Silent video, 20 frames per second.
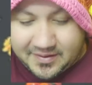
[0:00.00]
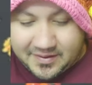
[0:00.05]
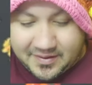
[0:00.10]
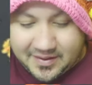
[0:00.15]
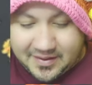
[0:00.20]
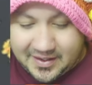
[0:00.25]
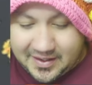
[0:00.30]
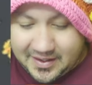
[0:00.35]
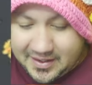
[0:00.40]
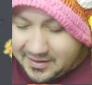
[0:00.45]

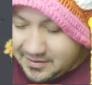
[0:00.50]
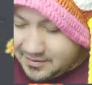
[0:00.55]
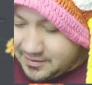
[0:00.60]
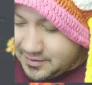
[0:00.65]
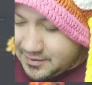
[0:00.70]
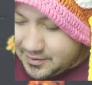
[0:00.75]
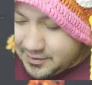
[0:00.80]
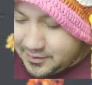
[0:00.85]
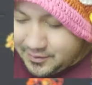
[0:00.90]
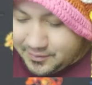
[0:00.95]
And mm,
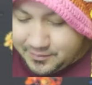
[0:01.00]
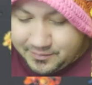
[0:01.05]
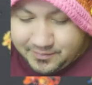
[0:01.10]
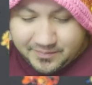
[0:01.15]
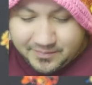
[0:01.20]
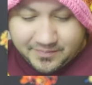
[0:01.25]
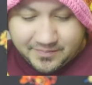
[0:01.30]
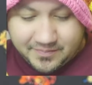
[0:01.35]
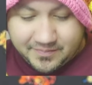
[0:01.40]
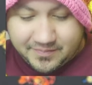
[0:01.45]
Gloom.
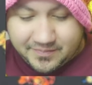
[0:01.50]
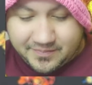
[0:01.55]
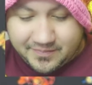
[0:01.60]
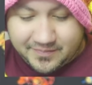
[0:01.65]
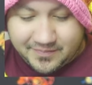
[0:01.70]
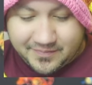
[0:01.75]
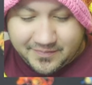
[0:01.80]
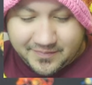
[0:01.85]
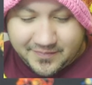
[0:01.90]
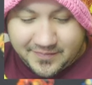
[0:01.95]

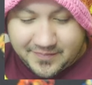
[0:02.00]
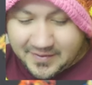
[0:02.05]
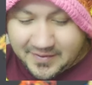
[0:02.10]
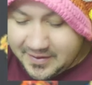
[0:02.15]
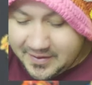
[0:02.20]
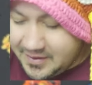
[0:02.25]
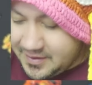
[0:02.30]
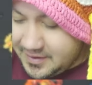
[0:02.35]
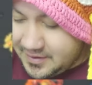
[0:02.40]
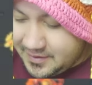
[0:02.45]

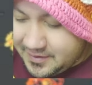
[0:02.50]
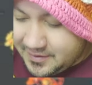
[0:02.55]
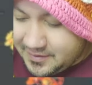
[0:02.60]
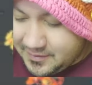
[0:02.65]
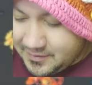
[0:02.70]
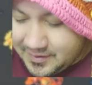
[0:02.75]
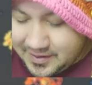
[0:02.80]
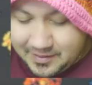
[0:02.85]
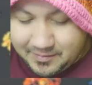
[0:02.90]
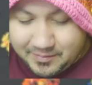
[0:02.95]

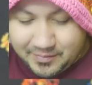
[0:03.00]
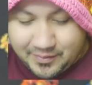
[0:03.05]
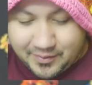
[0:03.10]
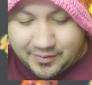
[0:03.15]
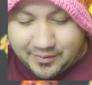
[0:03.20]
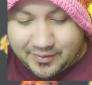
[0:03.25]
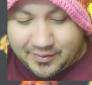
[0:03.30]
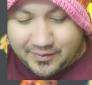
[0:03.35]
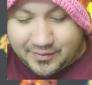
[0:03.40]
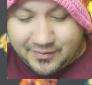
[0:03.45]
Great
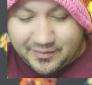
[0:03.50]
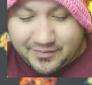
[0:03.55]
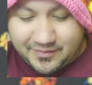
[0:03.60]
Ball.